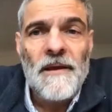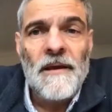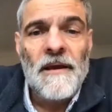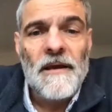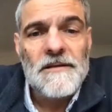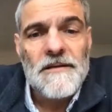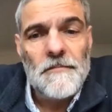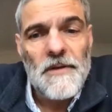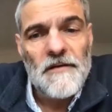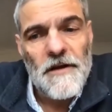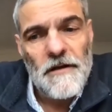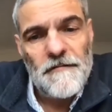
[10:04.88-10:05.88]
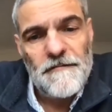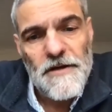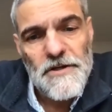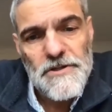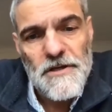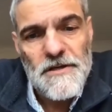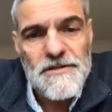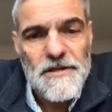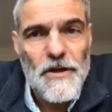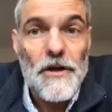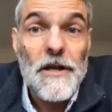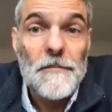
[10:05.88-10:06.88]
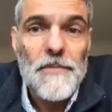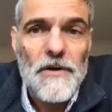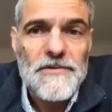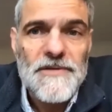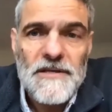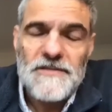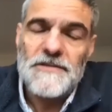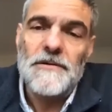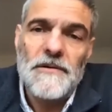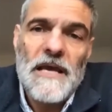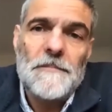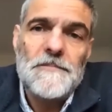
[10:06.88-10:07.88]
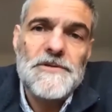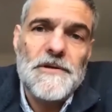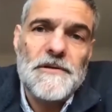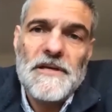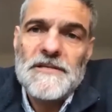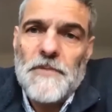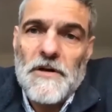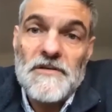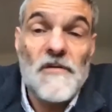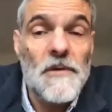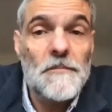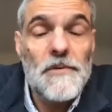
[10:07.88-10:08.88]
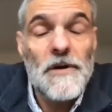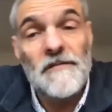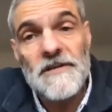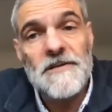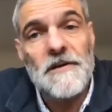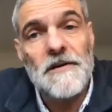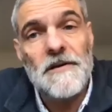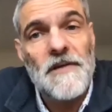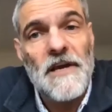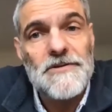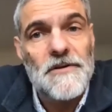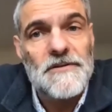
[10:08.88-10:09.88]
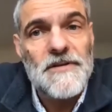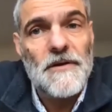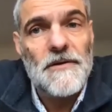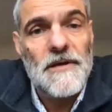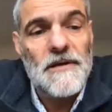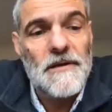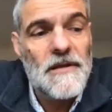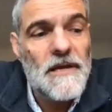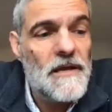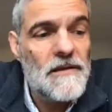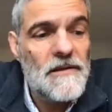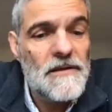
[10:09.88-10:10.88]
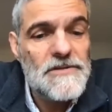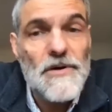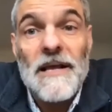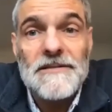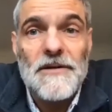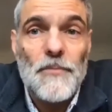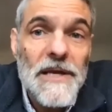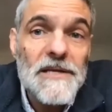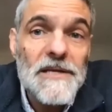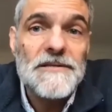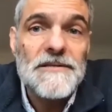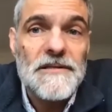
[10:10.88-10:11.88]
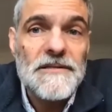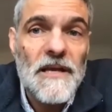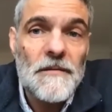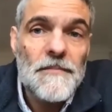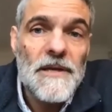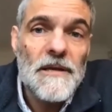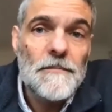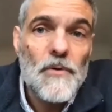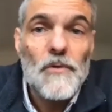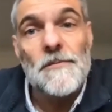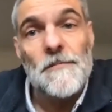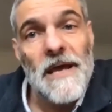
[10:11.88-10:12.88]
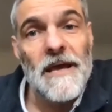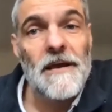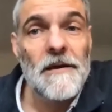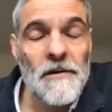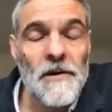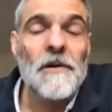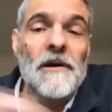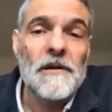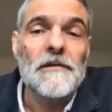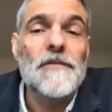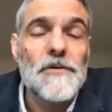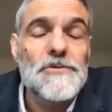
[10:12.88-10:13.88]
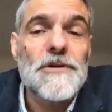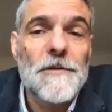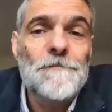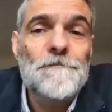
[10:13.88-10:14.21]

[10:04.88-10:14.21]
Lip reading: it can be a very efficient learning process to capture the experience from a previous innovation, so the strengths and weaknesses can be brought to bear in the future.